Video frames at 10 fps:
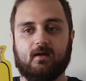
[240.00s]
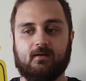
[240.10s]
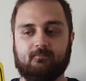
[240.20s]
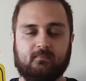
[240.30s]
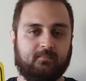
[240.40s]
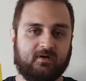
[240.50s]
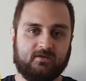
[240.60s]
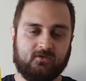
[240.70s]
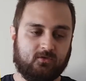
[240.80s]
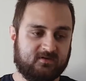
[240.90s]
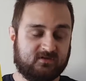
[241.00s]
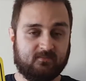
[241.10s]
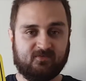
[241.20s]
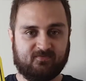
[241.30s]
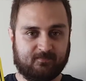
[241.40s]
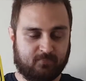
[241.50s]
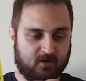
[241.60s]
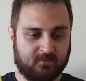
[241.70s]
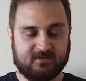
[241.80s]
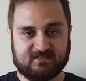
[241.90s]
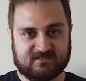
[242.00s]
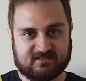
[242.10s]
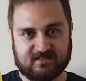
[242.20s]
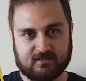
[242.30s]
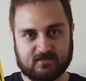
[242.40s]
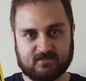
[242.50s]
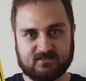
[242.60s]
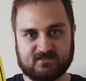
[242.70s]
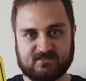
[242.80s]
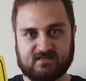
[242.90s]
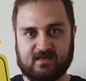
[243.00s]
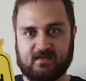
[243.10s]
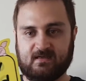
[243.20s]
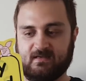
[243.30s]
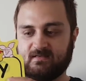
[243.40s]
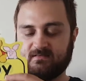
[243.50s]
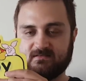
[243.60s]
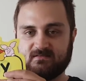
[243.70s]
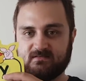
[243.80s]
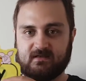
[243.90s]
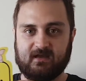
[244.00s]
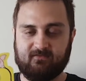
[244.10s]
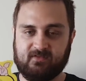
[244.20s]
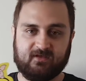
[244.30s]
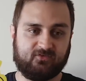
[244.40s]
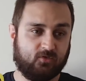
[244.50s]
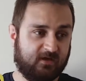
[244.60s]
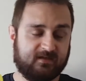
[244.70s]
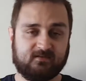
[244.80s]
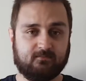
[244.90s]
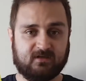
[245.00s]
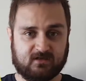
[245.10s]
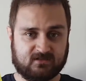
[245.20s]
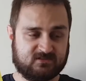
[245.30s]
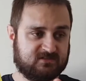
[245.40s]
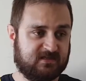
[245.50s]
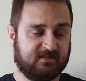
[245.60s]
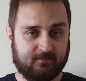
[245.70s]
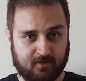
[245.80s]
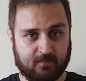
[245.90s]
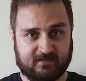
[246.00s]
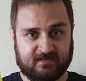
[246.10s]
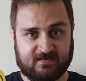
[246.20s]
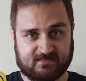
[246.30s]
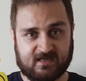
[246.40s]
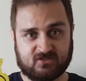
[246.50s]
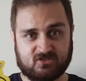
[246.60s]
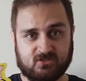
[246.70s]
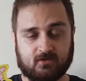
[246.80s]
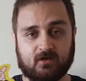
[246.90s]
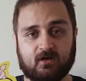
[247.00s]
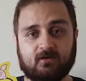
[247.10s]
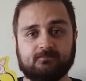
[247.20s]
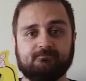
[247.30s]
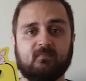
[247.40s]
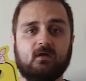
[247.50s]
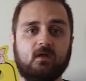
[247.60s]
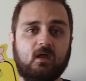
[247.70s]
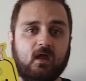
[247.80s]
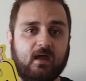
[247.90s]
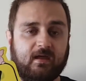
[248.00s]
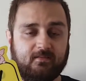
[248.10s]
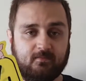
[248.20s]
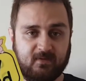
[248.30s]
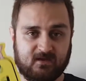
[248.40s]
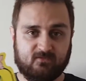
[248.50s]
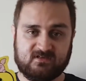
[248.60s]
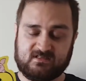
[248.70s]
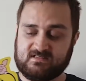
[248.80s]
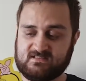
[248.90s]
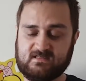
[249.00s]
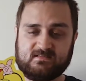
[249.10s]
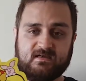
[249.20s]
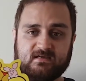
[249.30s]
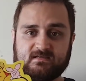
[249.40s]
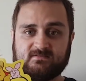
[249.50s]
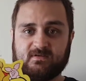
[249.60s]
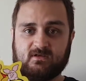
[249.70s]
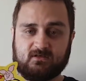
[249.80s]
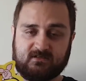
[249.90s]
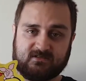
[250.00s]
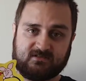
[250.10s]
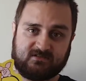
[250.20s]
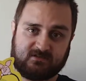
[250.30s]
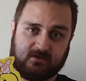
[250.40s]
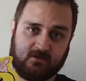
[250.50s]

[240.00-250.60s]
But you know, in terms of the permanent stickers and everything else, don't get them, because then they're permanently attached to your car. And the main reason I say that is because